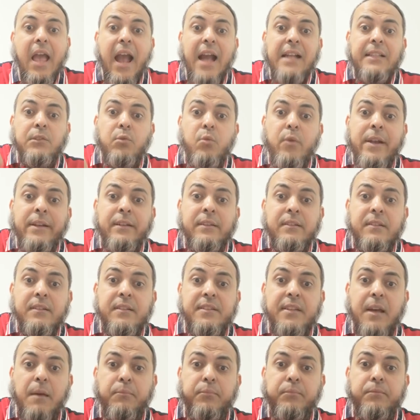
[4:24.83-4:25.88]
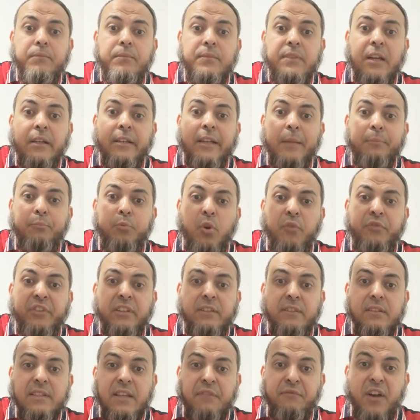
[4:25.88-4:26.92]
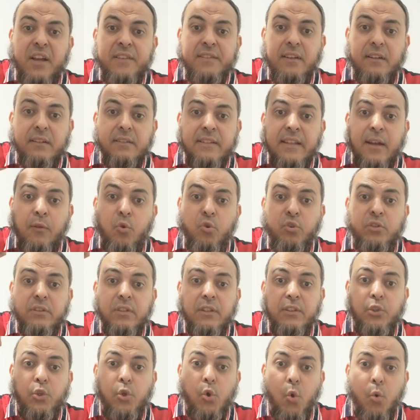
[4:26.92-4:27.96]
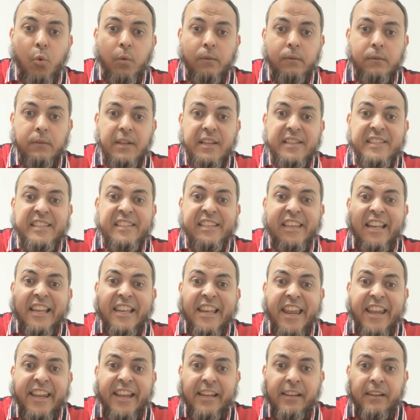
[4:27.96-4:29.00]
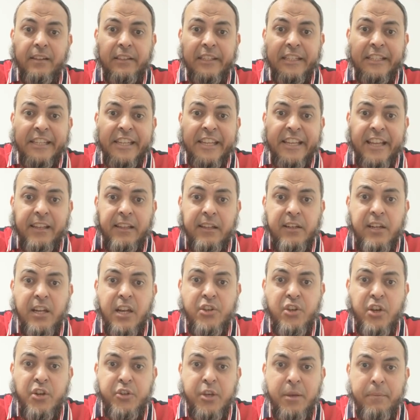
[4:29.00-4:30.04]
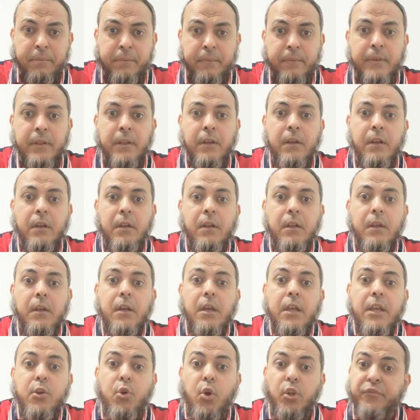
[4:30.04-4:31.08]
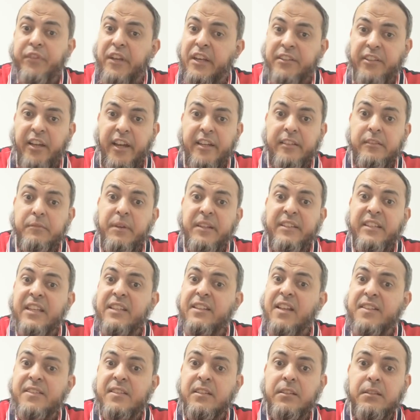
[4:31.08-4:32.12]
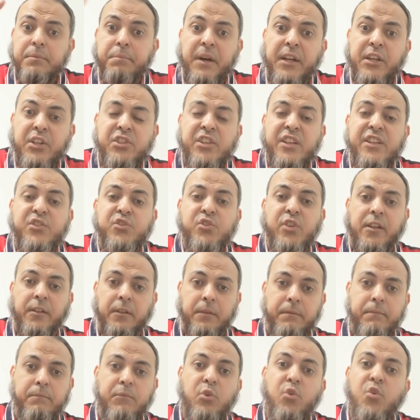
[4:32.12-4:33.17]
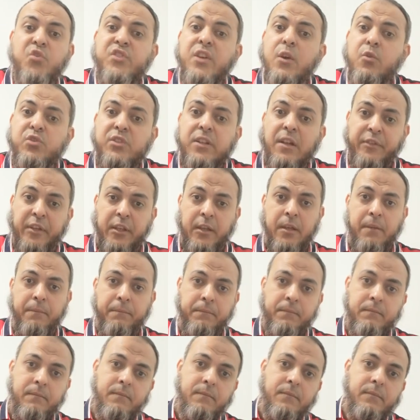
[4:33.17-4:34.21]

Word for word: And when the, the great prophet, the father, Dawood, knew this illegal, illegal relationship, he got very tired, but he doesn't punish his son because he was loving him.